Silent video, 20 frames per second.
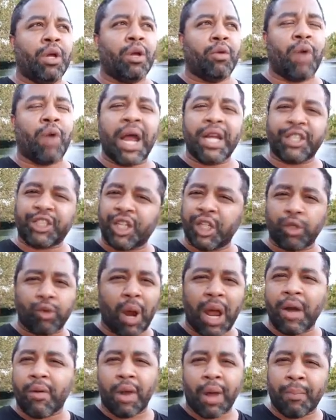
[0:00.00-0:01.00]
Right? She's
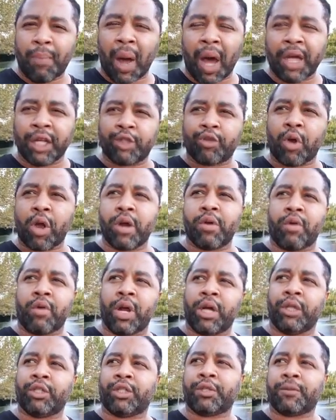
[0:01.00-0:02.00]
right around potty training
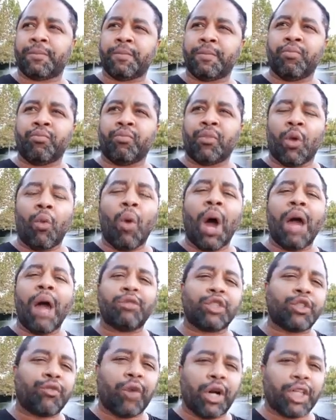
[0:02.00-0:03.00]
range. Well, I
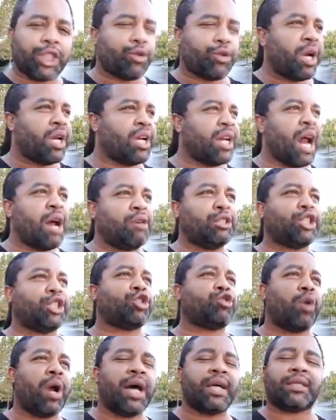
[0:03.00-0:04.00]
was frustrated. I was
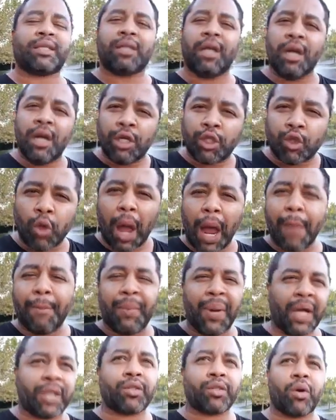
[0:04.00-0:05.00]
stressed. So I
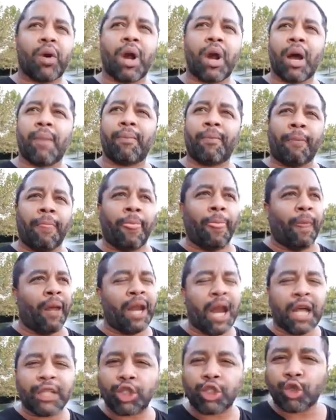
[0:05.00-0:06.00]
picked her up and
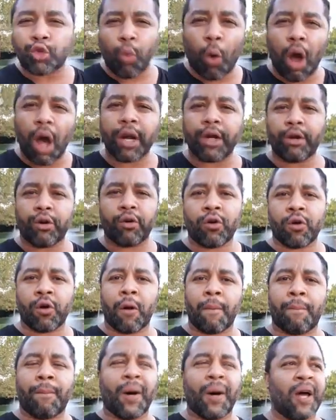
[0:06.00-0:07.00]
I swatted her on
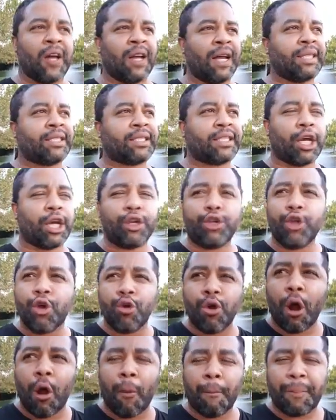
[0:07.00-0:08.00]
her butt. And I said,
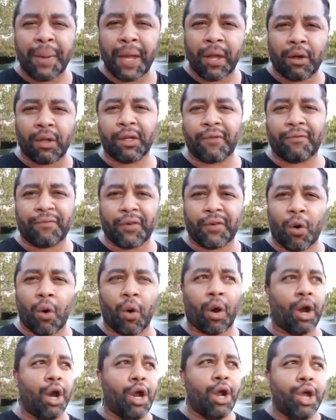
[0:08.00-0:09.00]
you don't pee on the
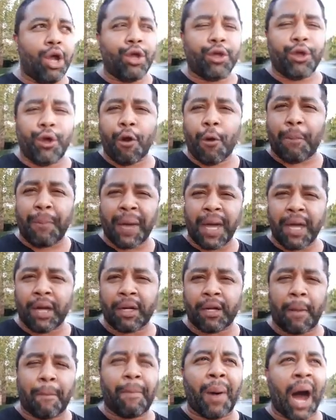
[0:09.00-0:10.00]
floor. You pee
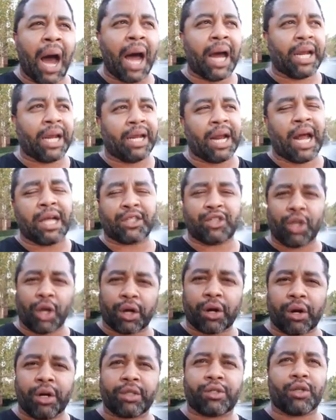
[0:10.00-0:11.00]
in the potty. And I
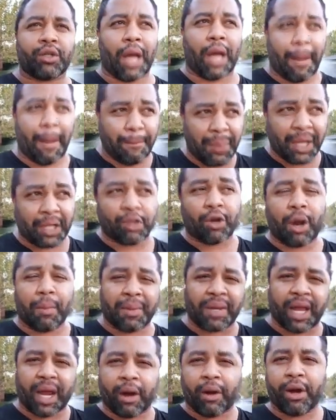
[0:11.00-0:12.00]
picked her up,
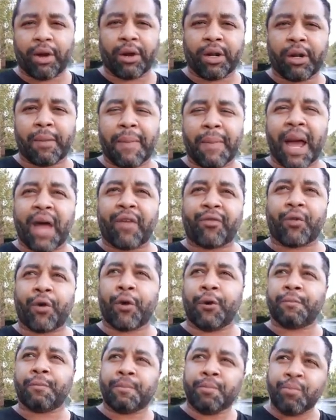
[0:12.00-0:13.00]
carried her in the
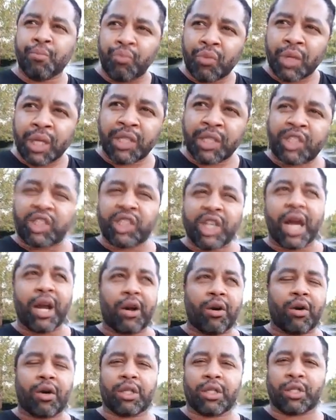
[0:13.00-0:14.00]
bathroom, set
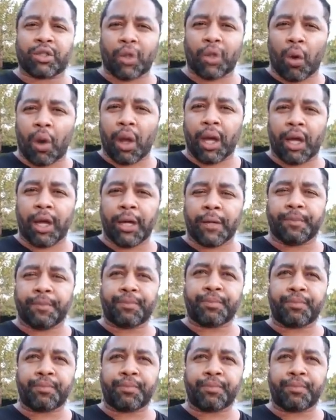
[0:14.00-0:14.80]
her on the toilet.